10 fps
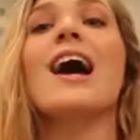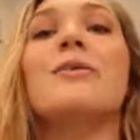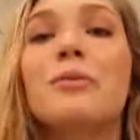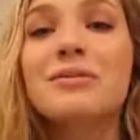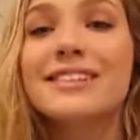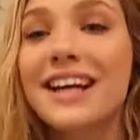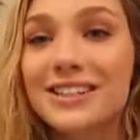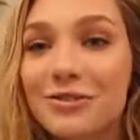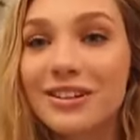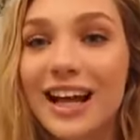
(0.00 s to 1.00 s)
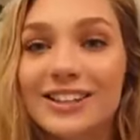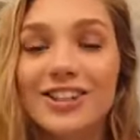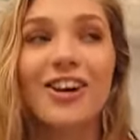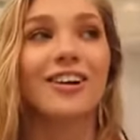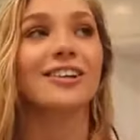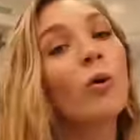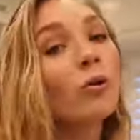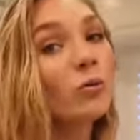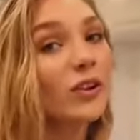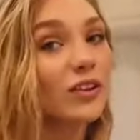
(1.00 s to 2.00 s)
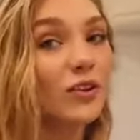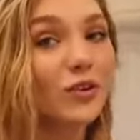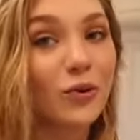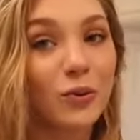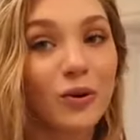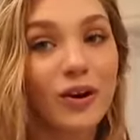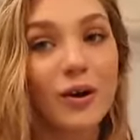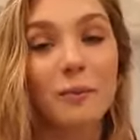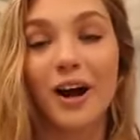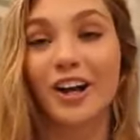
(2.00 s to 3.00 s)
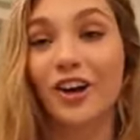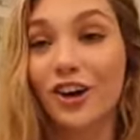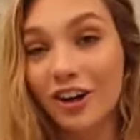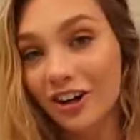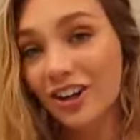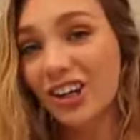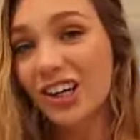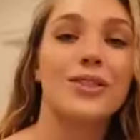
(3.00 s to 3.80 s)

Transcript: I'm obsessed with that song. Cool With You by Her.